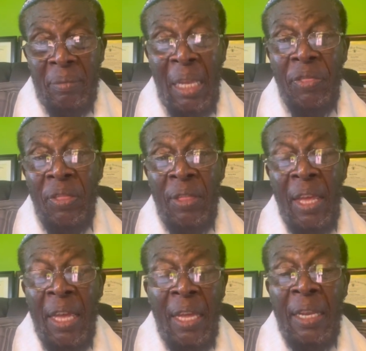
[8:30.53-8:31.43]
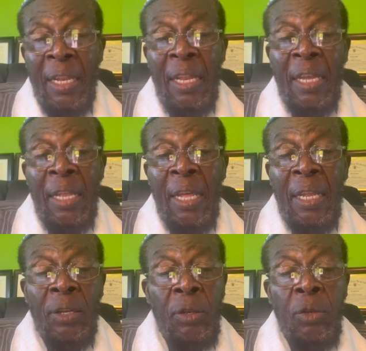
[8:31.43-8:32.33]
They, they, they,
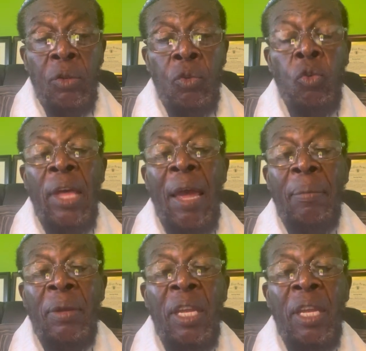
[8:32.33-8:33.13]
to them,